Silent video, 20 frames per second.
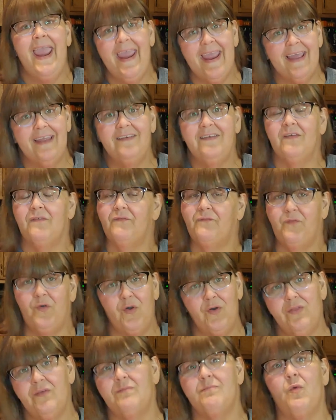And
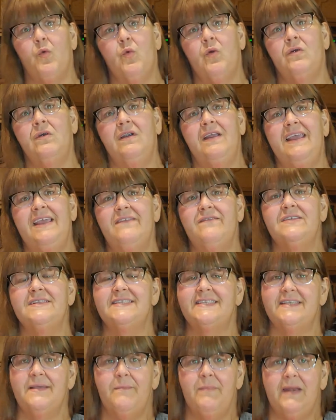furthermore, even
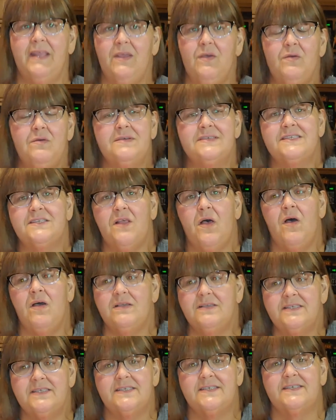somebody who has
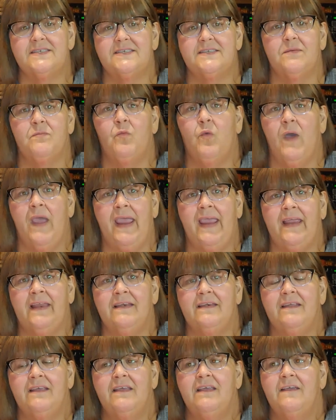lost some weight.